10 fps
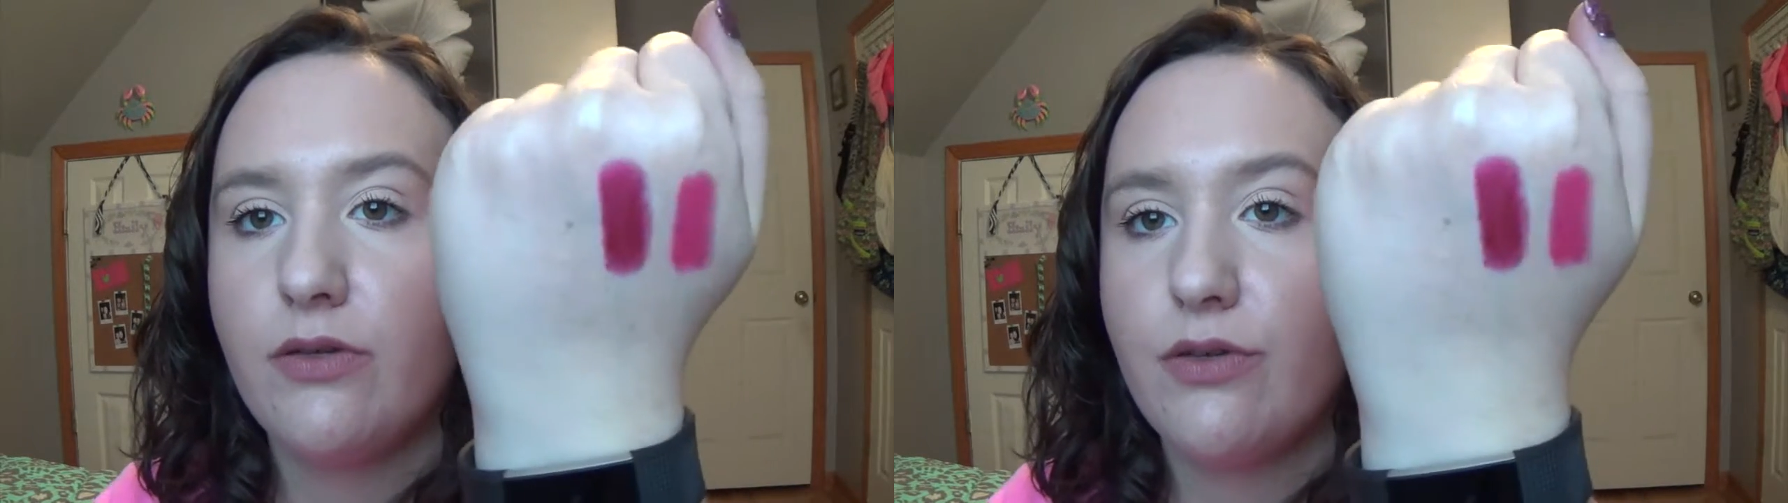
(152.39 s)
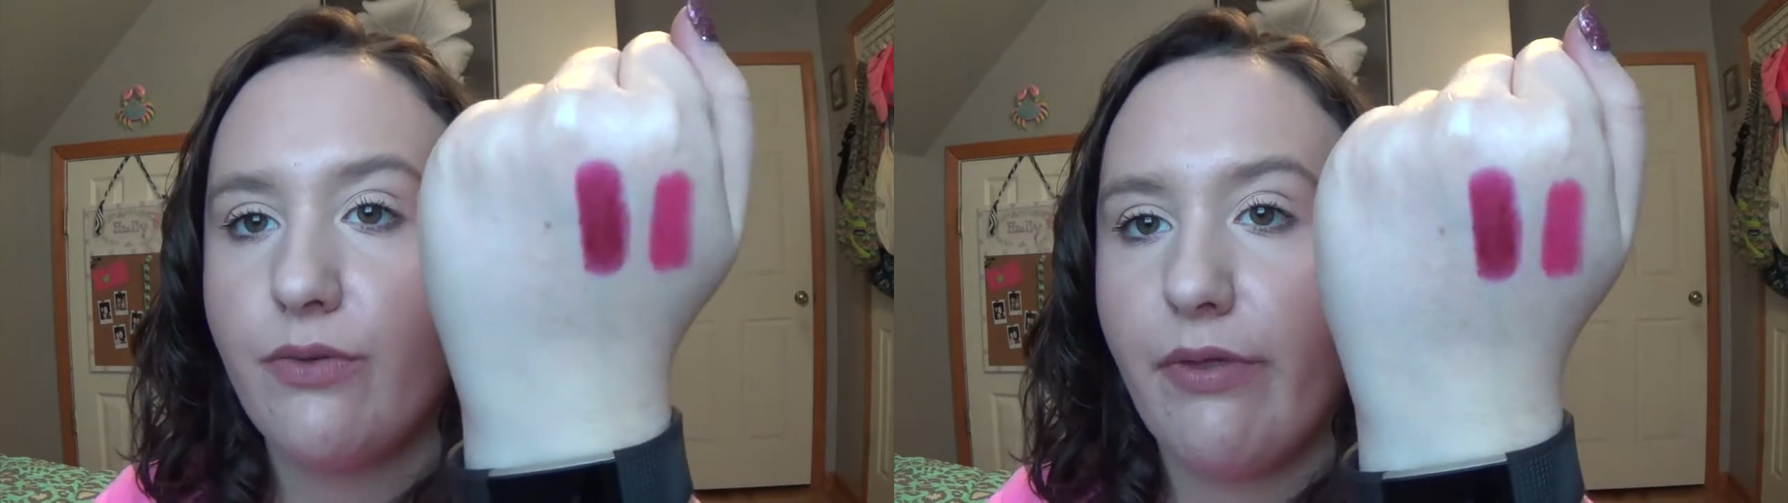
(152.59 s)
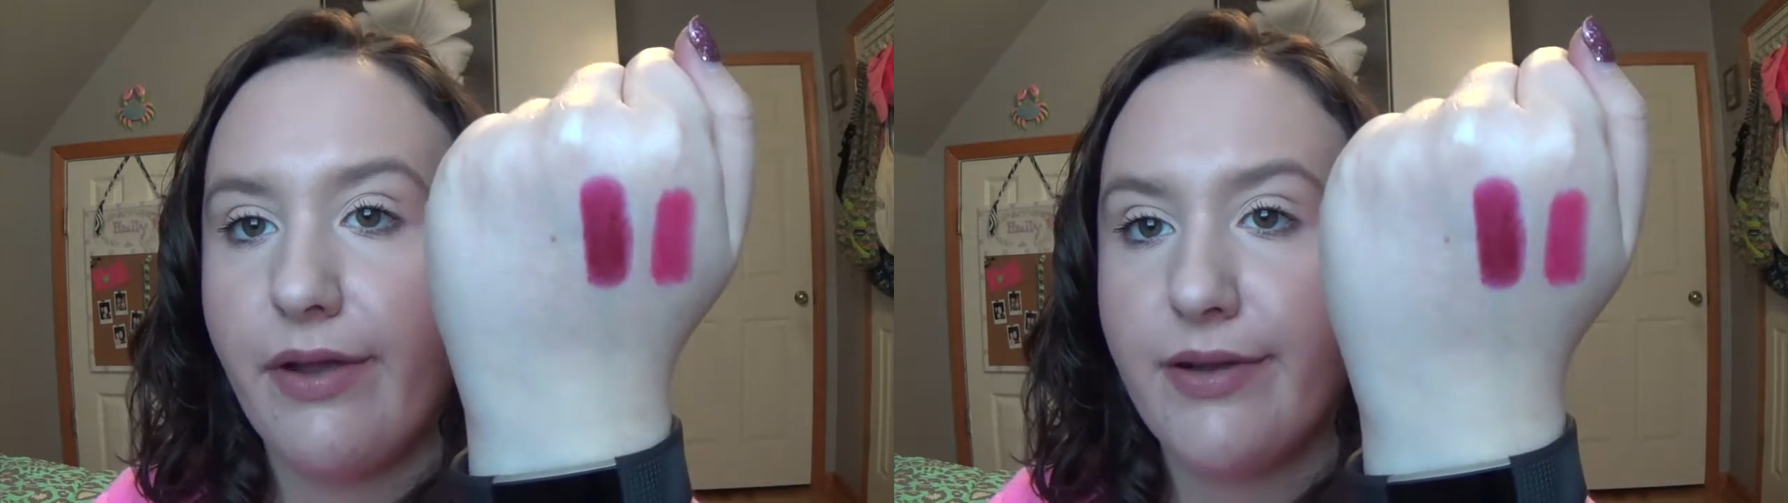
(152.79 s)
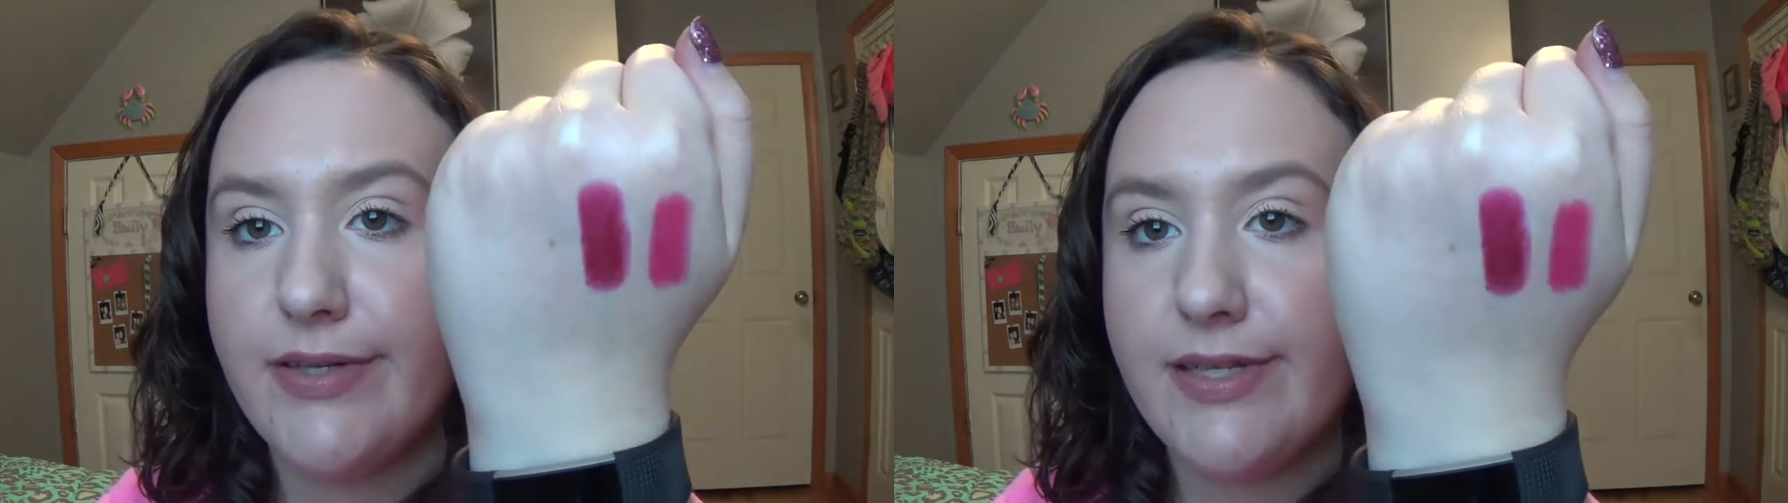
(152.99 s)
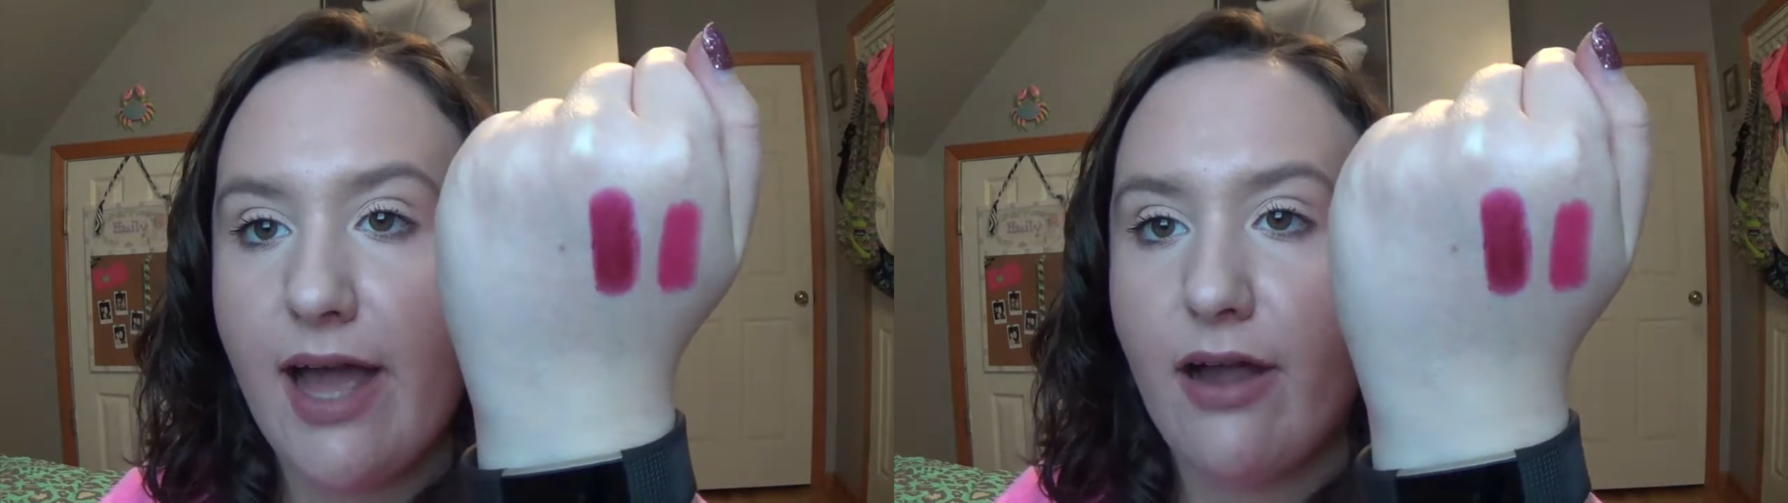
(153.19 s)
So there
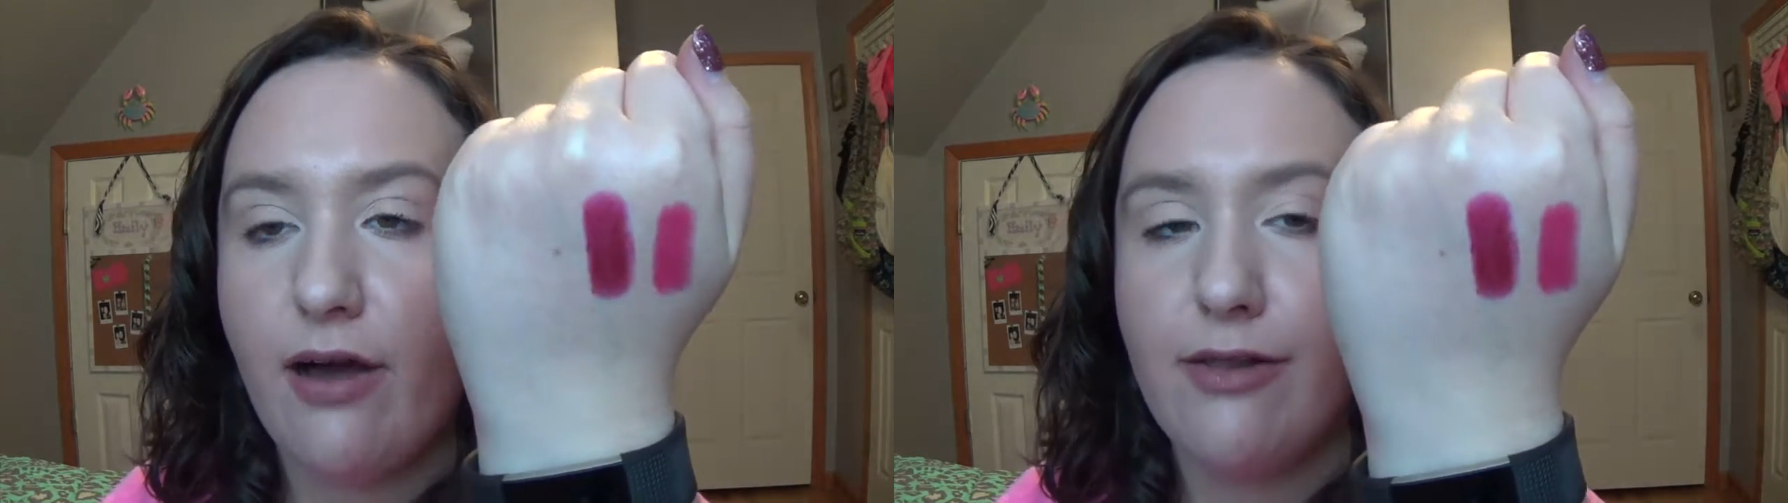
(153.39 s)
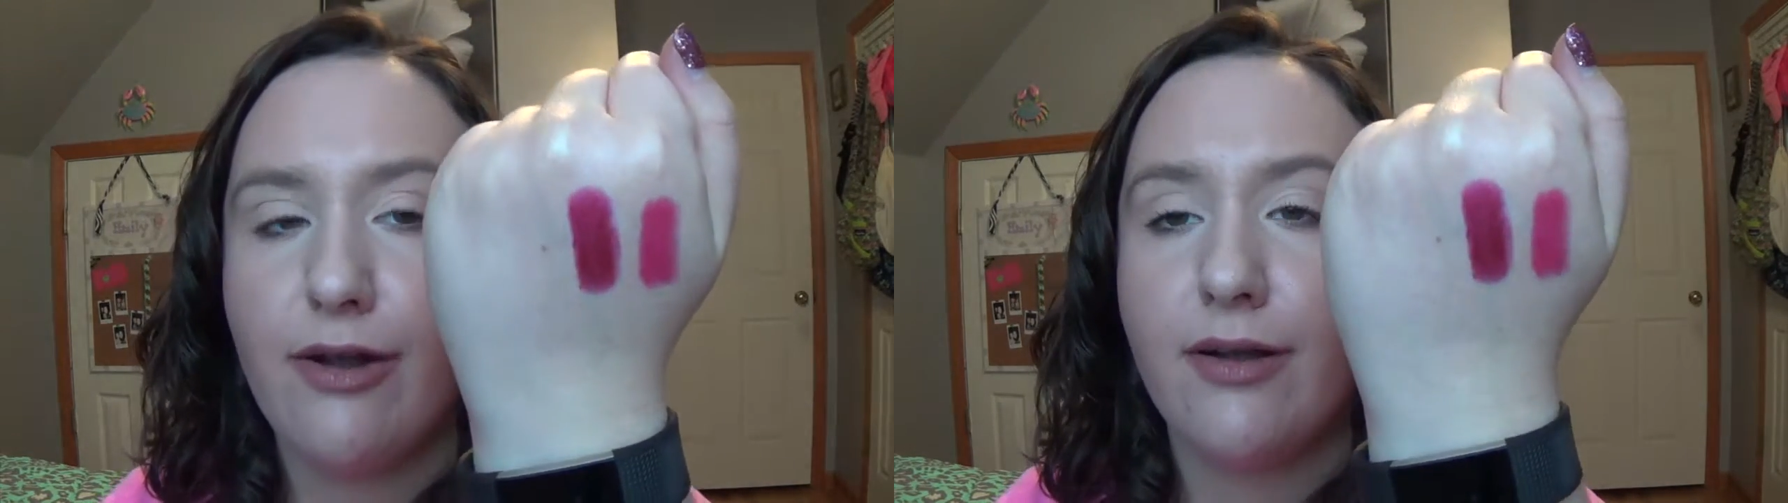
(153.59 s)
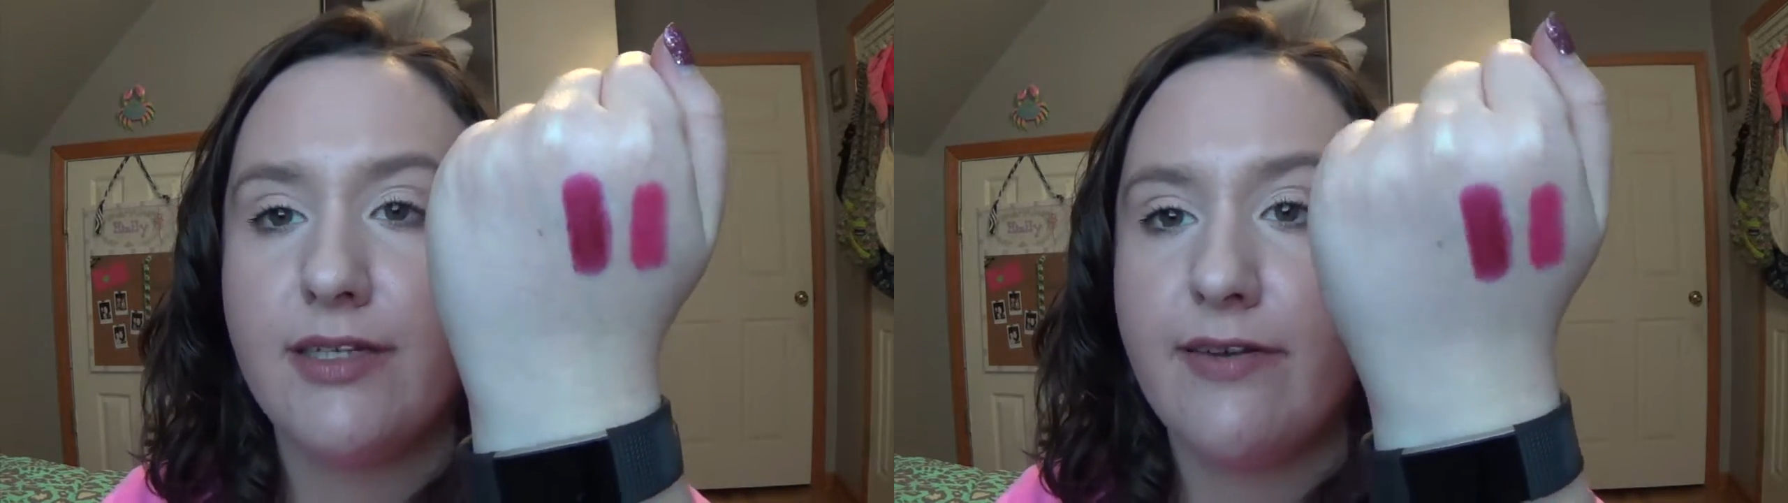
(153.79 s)
is that color.